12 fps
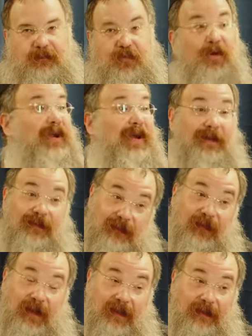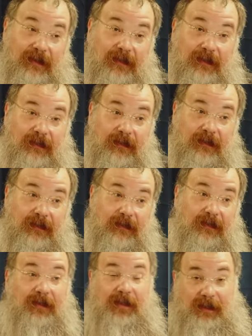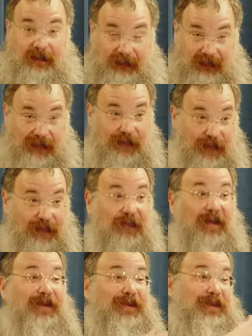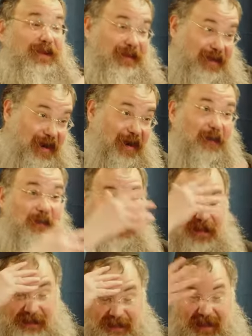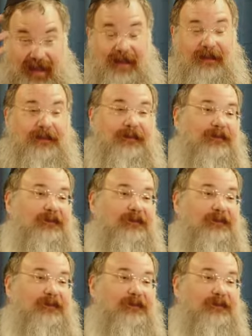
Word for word: putting on tefillin, you need the physical tefillin, you need the arm, you need the head.